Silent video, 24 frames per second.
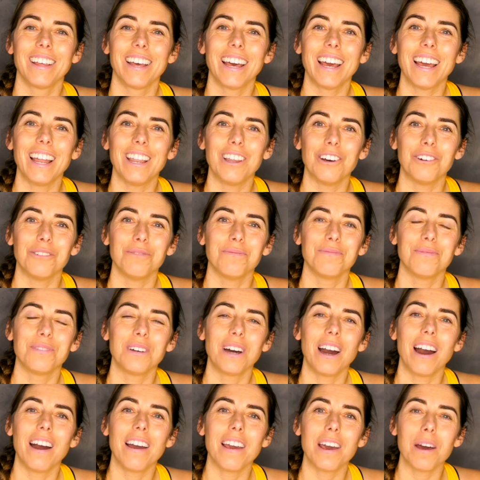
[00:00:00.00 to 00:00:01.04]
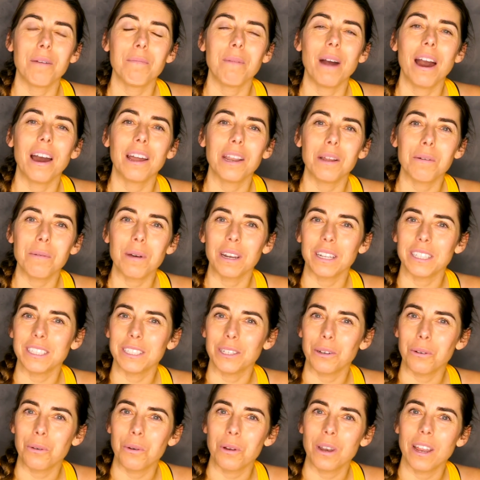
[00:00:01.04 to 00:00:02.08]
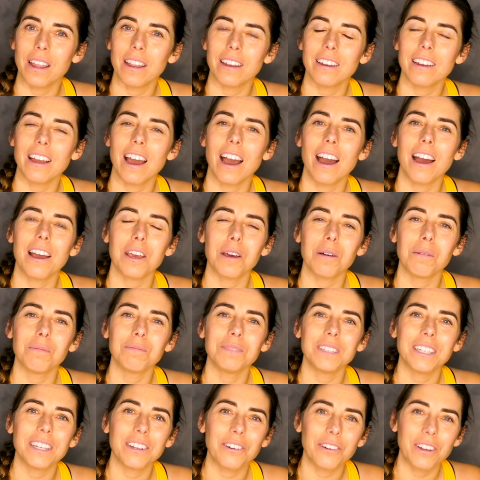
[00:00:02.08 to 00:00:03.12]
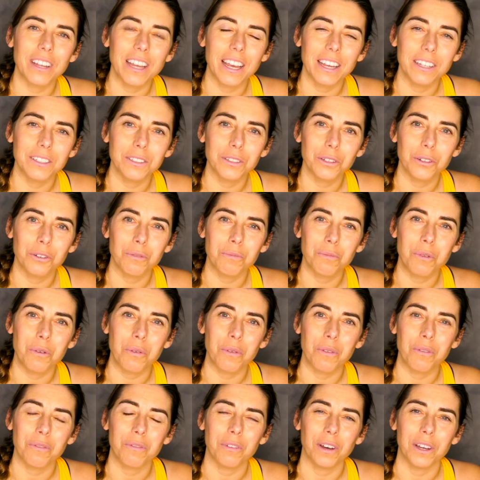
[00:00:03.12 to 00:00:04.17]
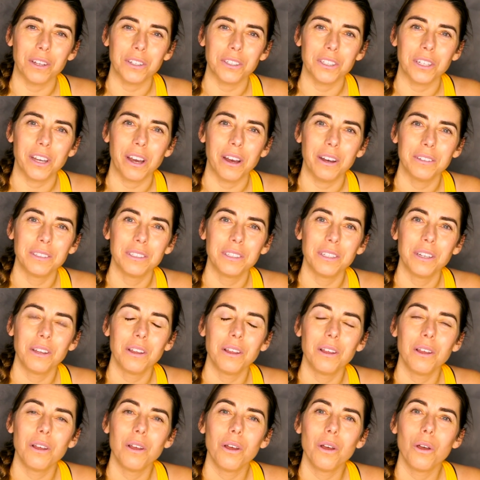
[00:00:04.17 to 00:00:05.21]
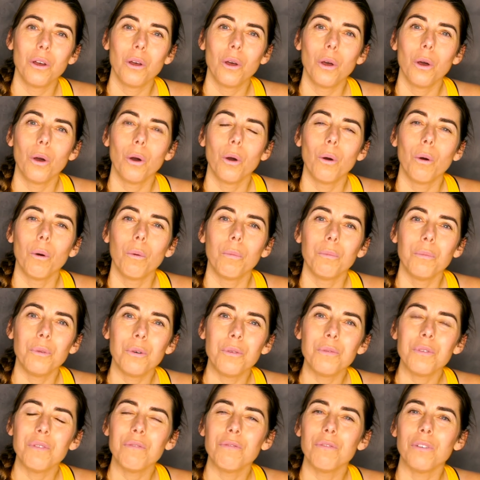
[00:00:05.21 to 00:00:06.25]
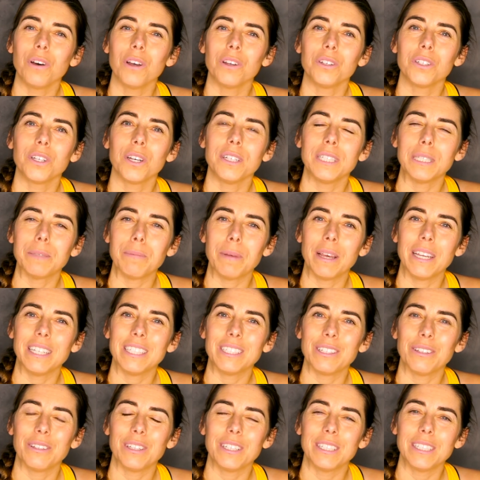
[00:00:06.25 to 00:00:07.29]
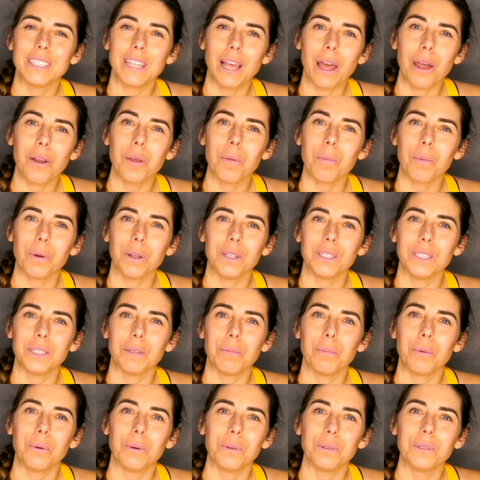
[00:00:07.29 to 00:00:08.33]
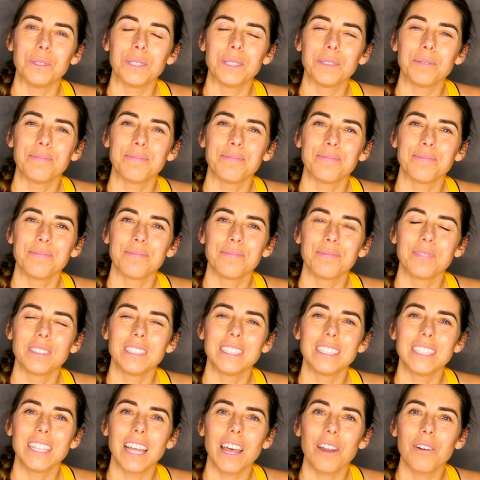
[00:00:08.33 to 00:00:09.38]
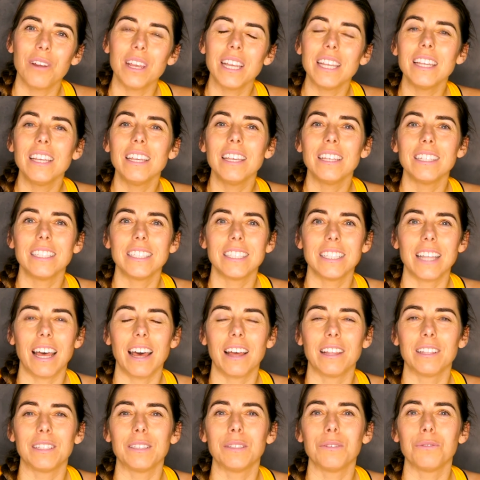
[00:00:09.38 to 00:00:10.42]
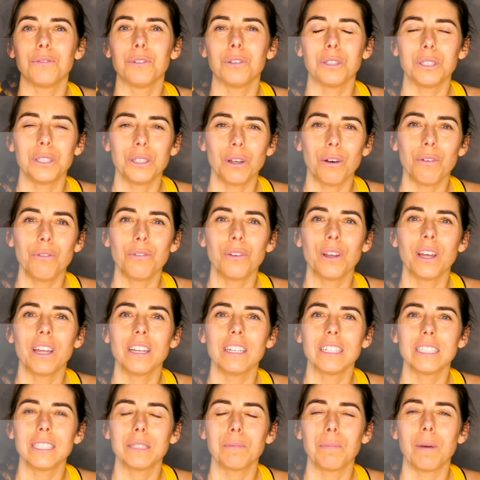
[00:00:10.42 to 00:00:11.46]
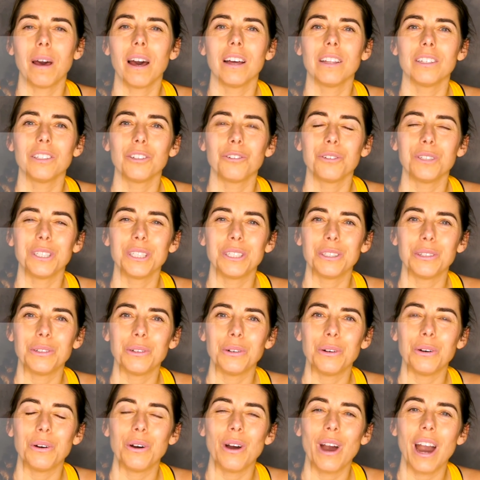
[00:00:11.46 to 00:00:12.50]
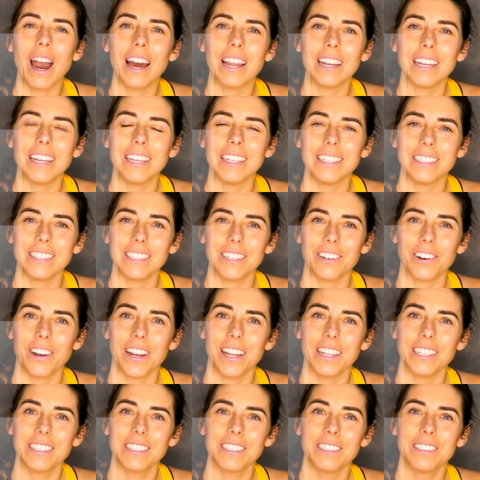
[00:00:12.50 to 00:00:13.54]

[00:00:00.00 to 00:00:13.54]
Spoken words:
Hello, I am Anna Barrechaguren. I am the creator of Moving Fascia. Moving Fascia is based on the SERI principles. SERI stands for Soften, Expand, Restore and Integrate.